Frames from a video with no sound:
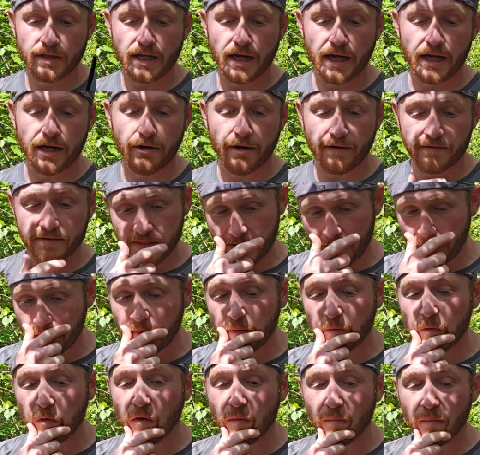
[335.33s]
I know I've seen
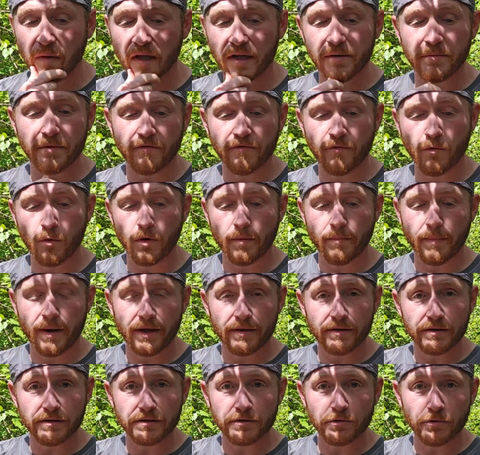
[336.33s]
people complain before
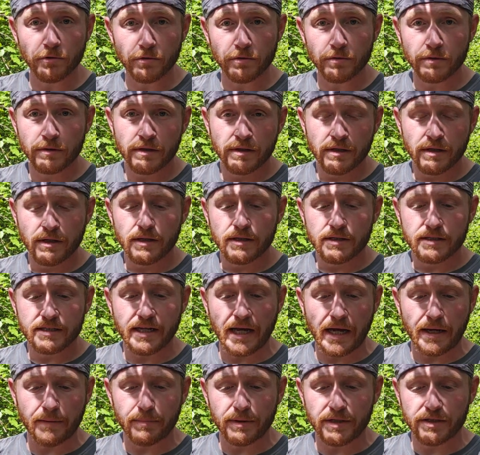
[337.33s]
about the little
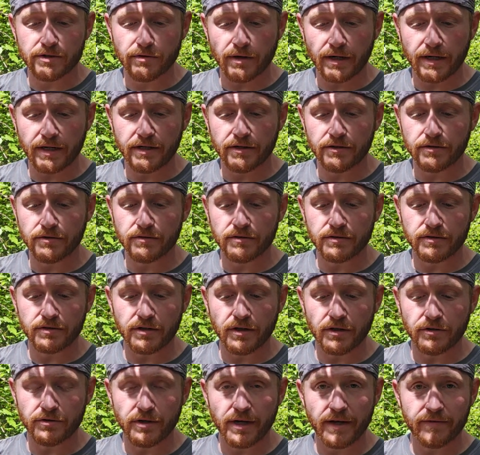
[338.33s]
side piece right here. You
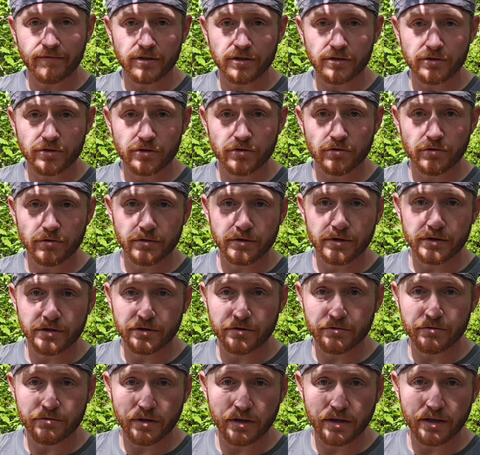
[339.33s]
know, you have to unscrew it
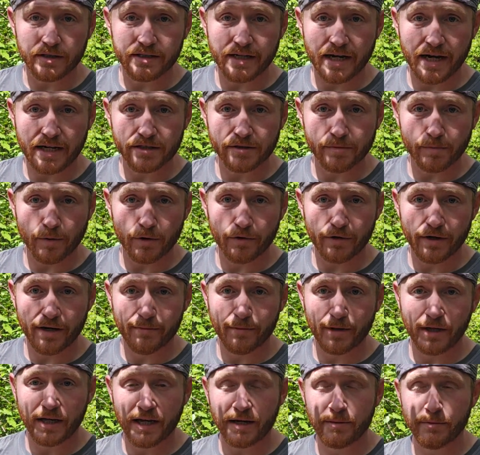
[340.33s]
to attach the
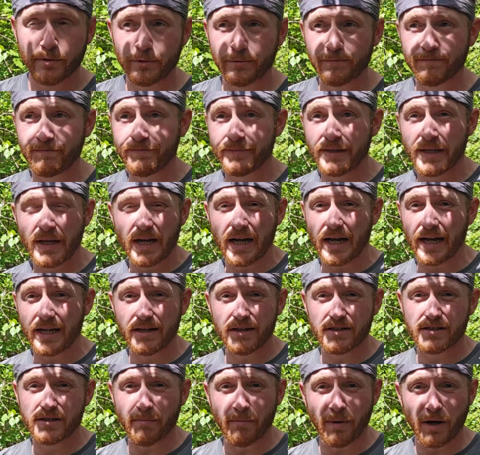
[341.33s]
programming cable. That
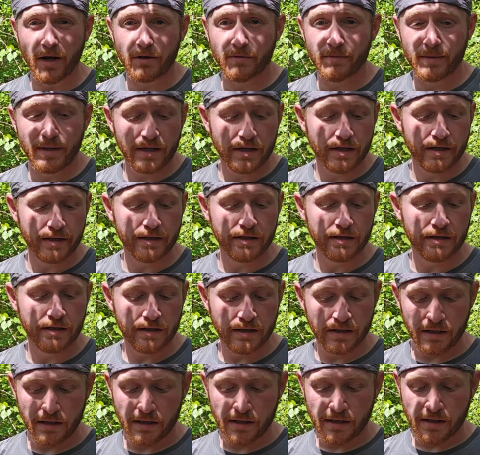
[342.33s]
doesn't bother me none.
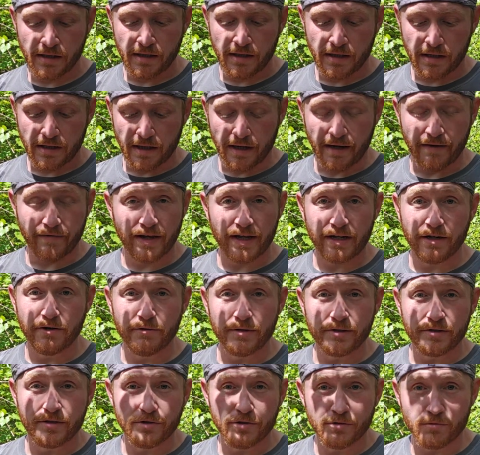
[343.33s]
I've had no
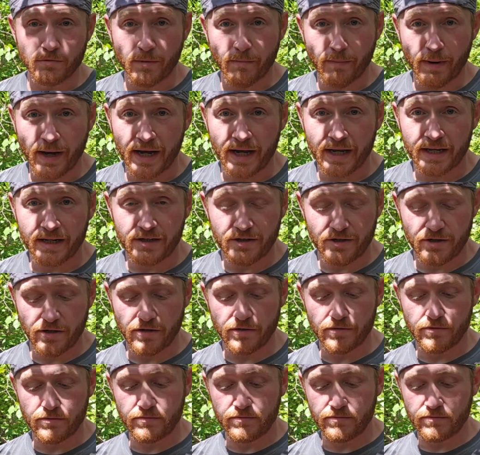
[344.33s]
issues with mine, you
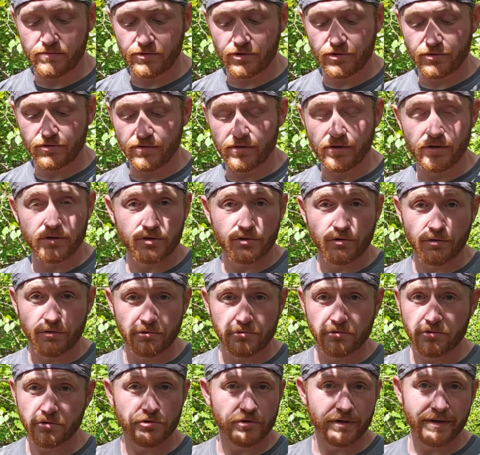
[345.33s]
know, the
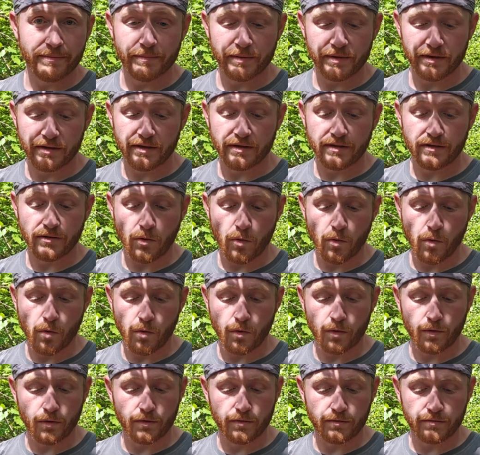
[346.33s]
screw stripping
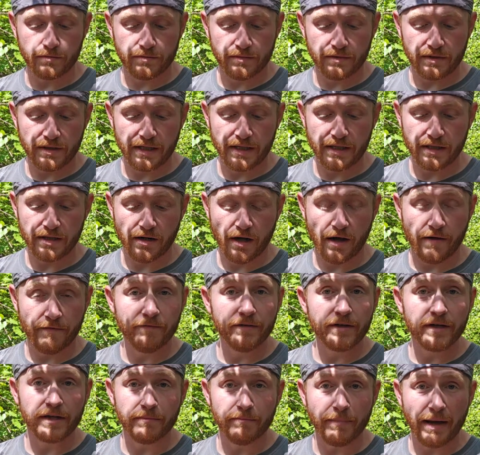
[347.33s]
or it not
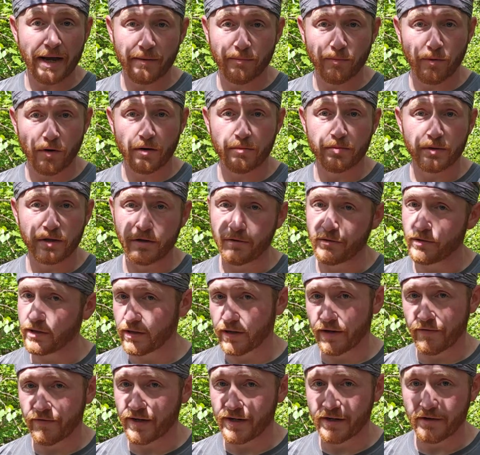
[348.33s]
fitting back properly on
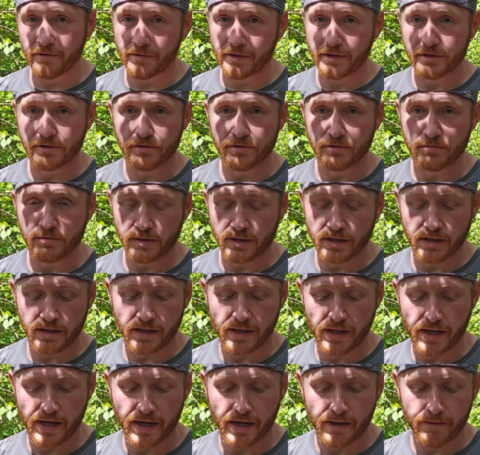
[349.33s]
there. I've had no issues with none
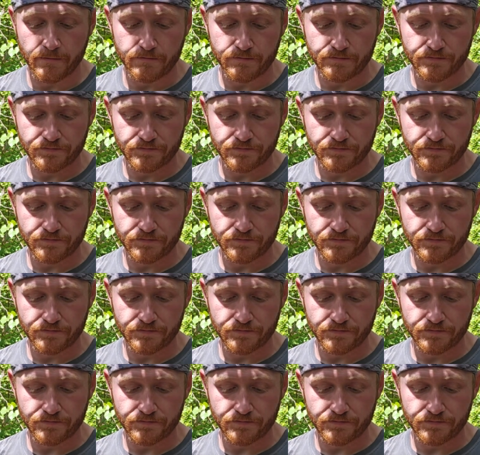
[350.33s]
of that.